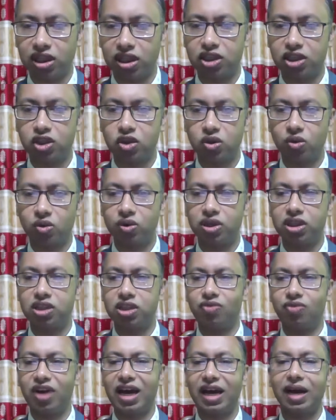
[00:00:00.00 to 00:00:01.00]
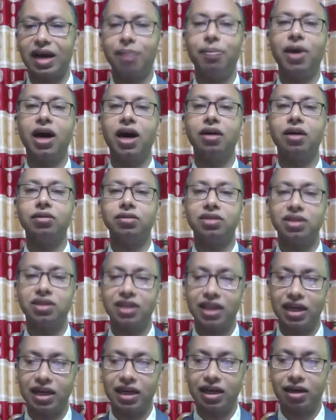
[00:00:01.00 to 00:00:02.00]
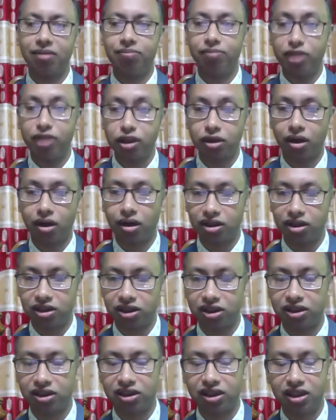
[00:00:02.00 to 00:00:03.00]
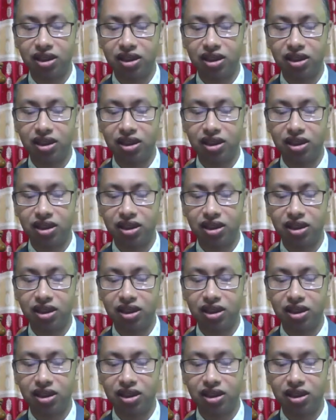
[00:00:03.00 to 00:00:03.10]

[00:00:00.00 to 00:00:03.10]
Their stories were about their mythology.